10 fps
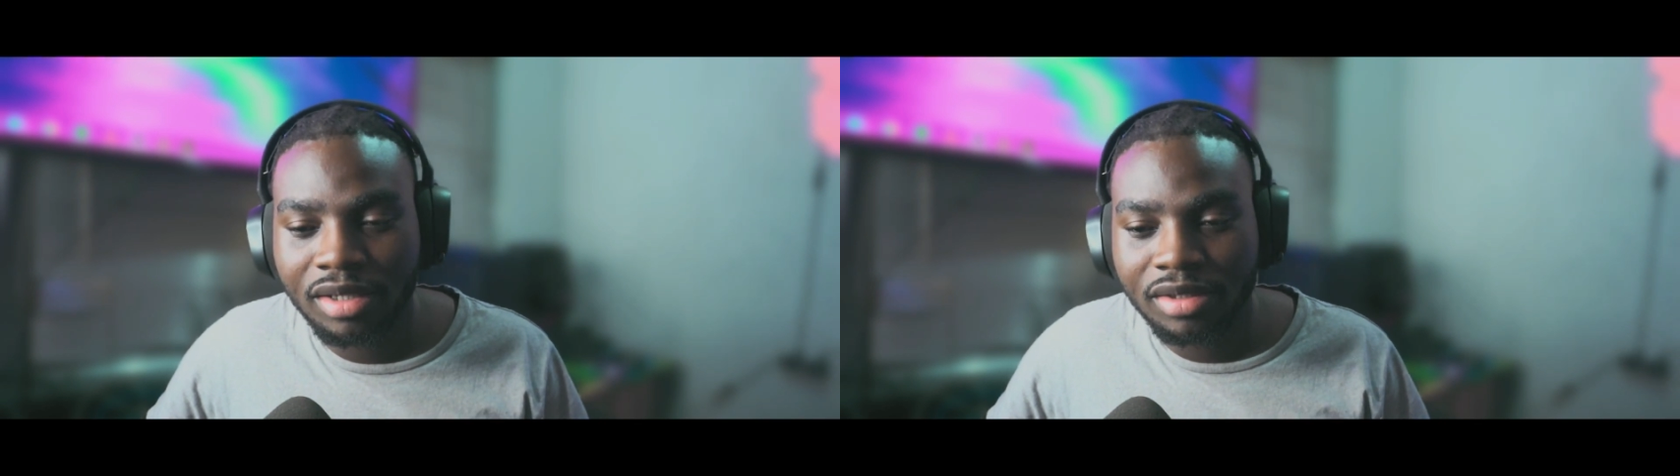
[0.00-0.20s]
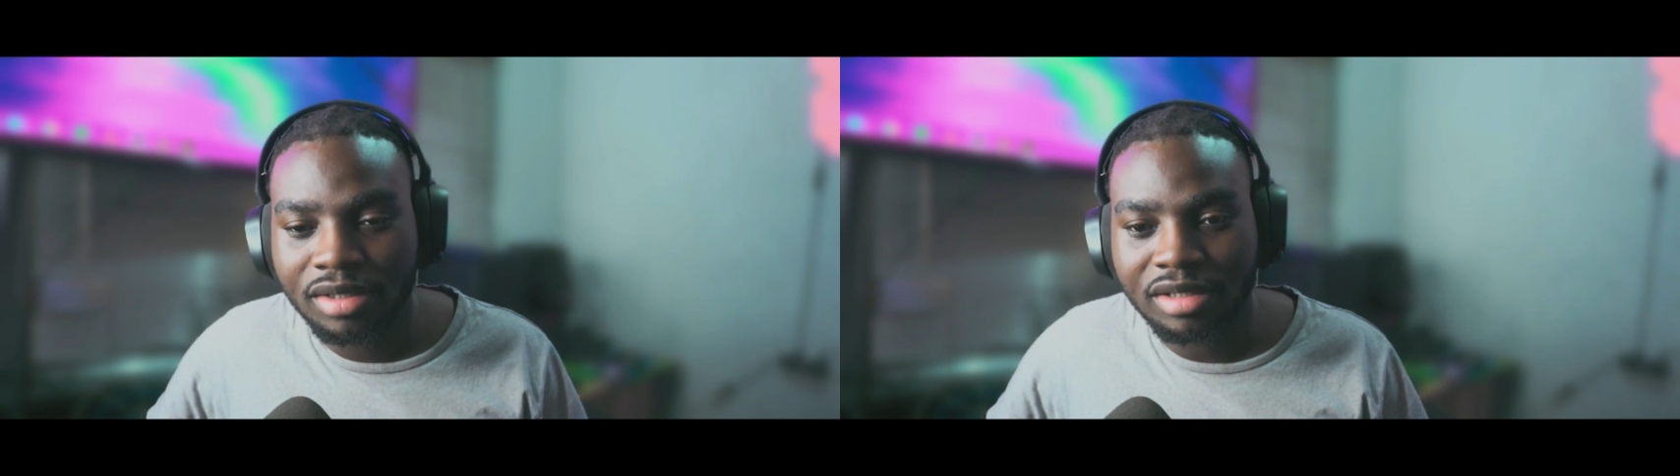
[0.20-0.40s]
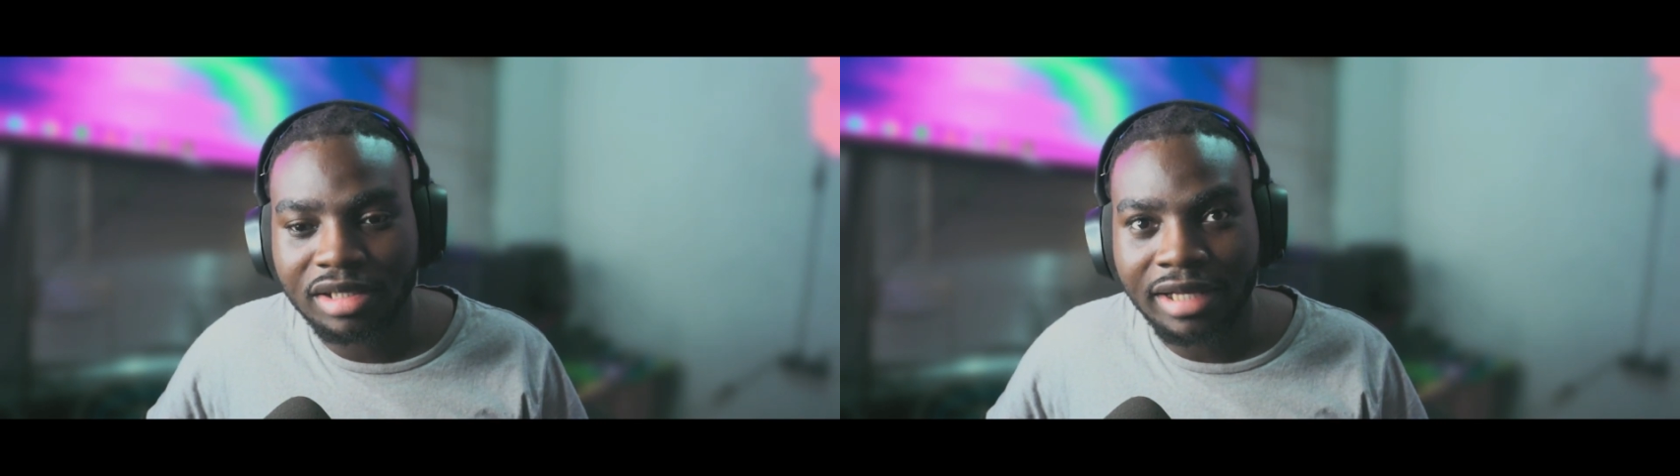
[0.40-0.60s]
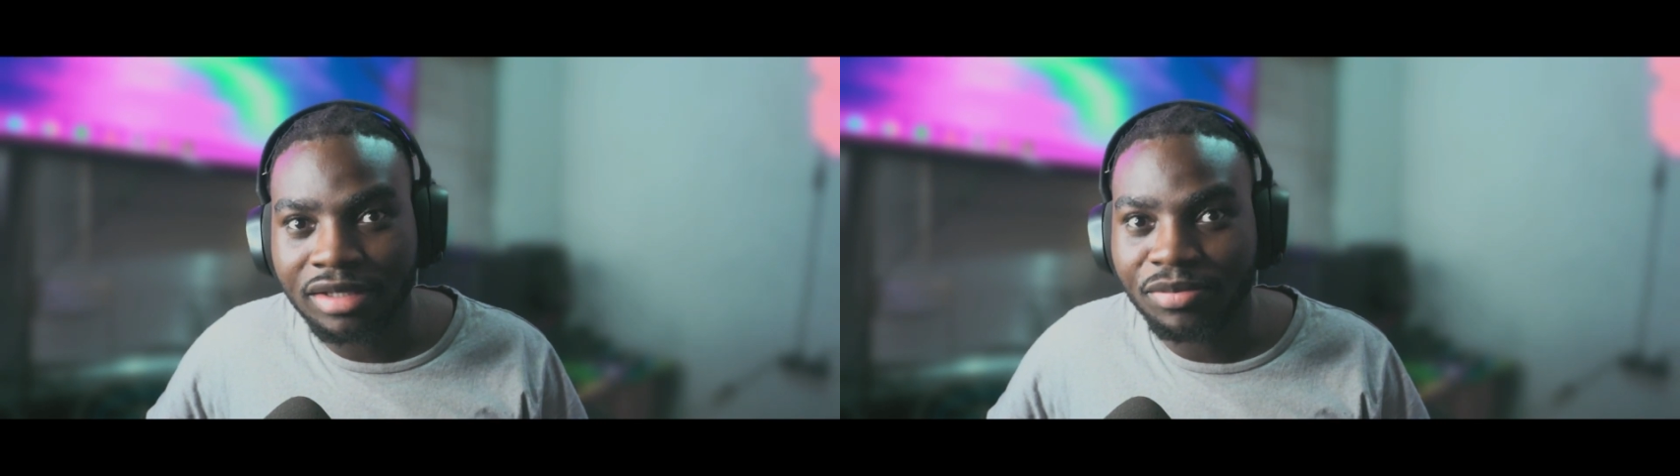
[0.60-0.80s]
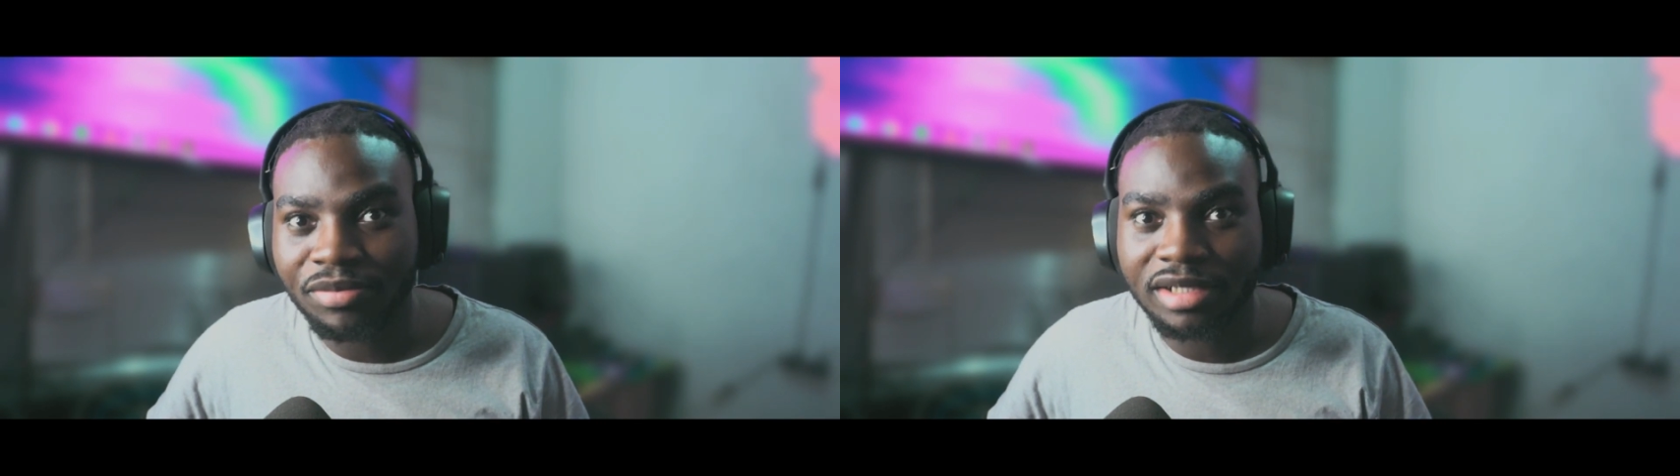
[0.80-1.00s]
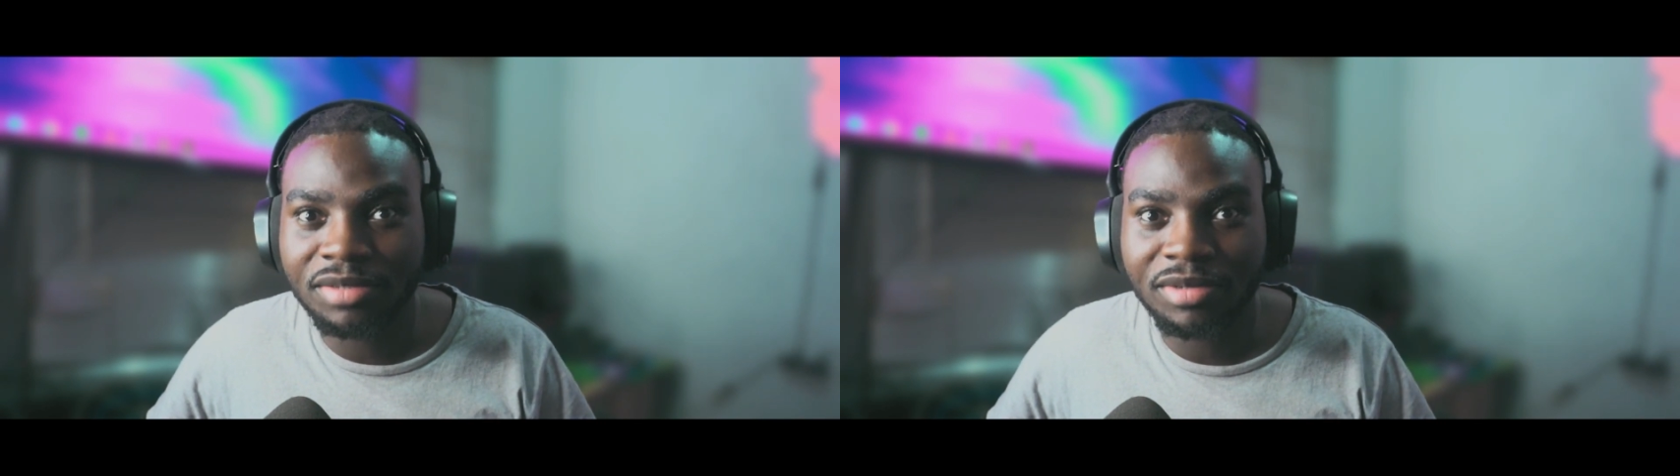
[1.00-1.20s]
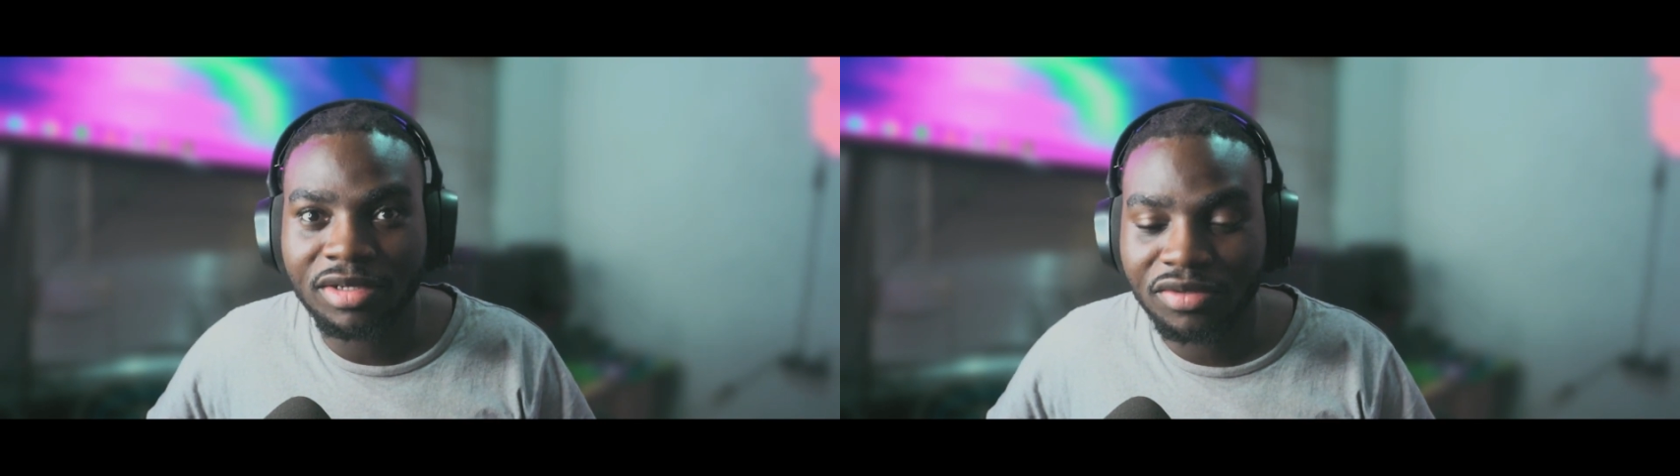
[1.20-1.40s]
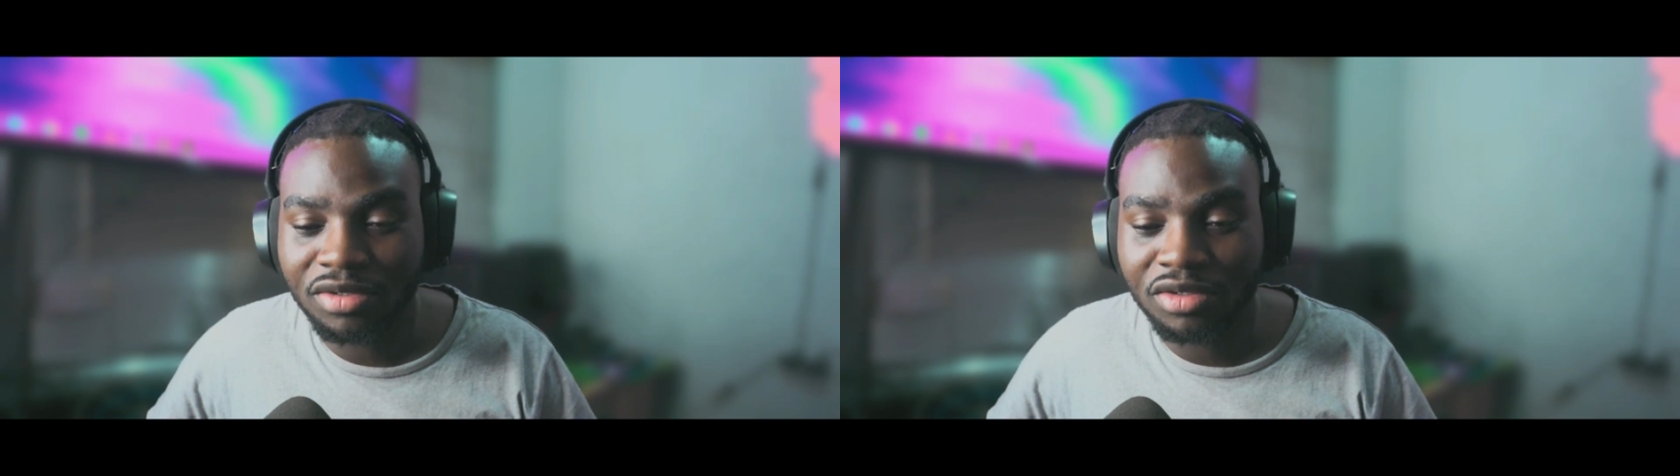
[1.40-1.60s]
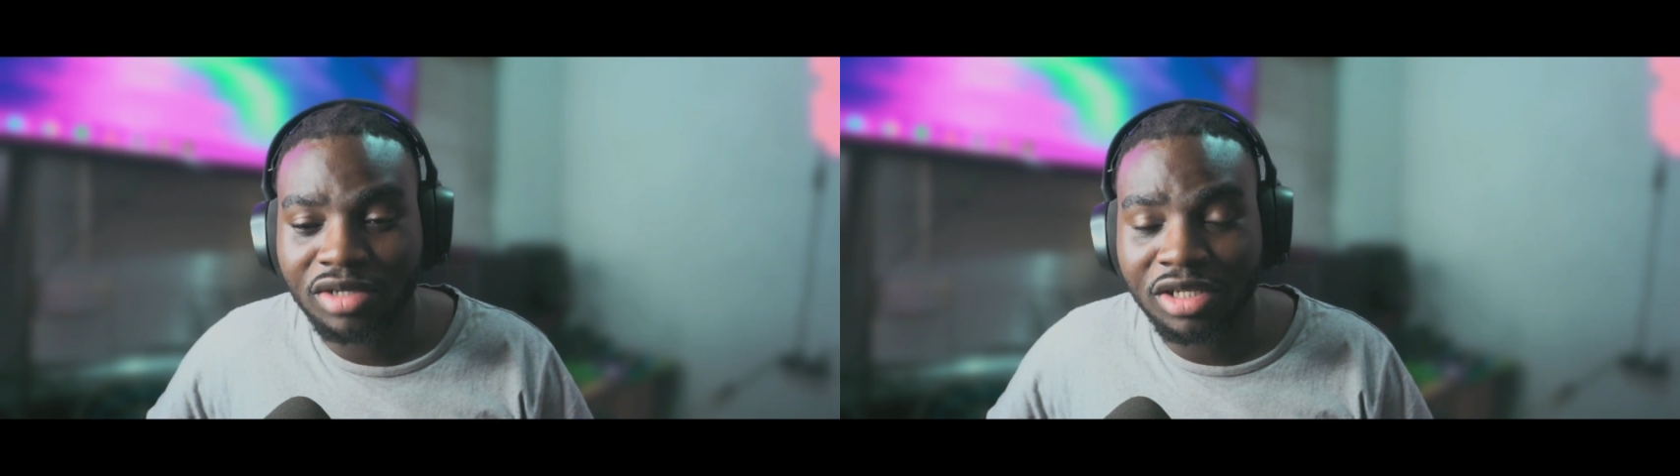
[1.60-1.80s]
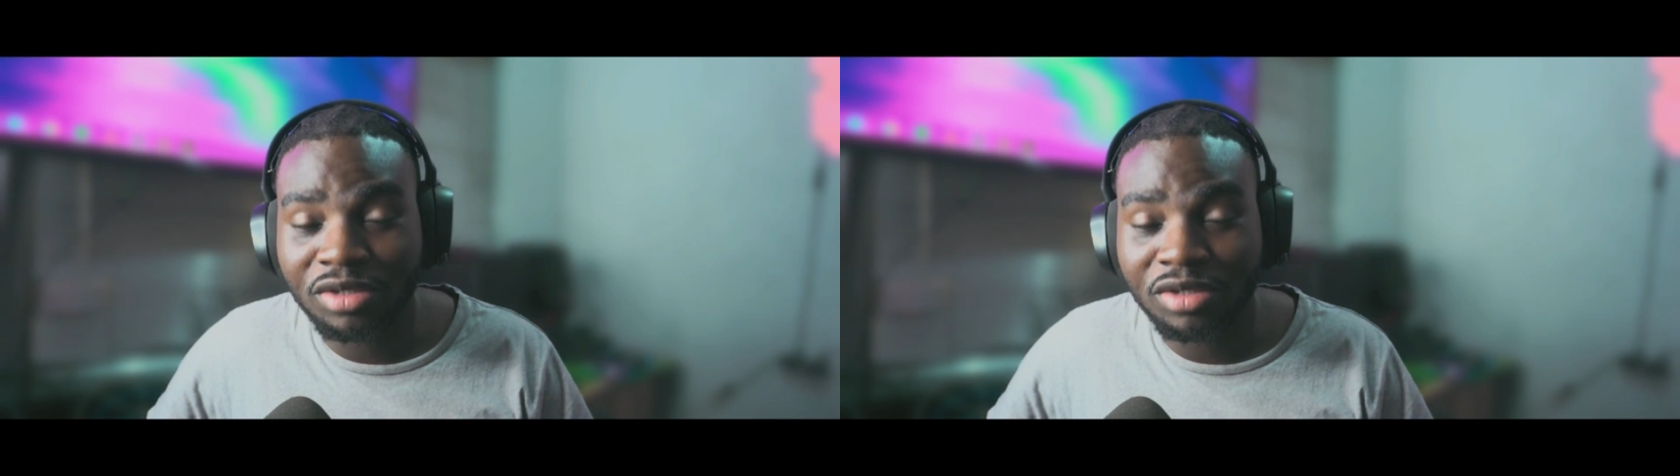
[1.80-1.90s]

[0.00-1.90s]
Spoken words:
So I was like, I need to practice PS4 controller.